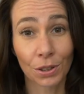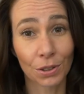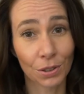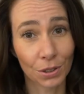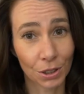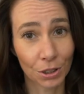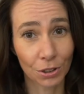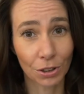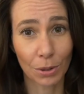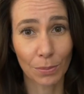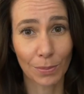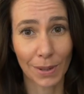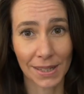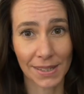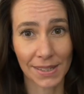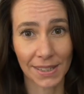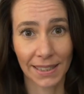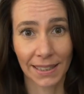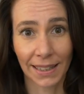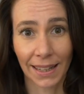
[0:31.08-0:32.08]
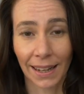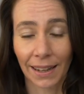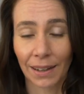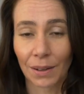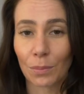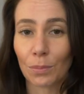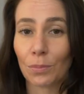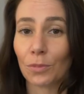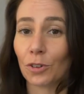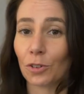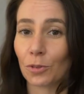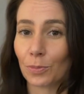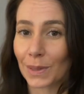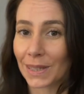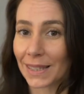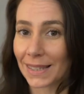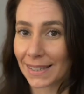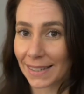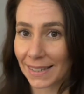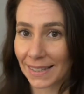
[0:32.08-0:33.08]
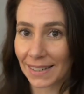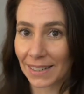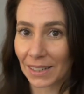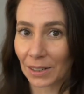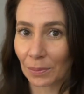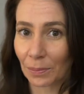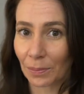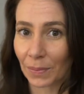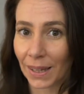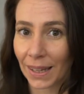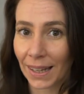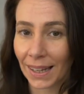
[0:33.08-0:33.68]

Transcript: neuromuscular movement system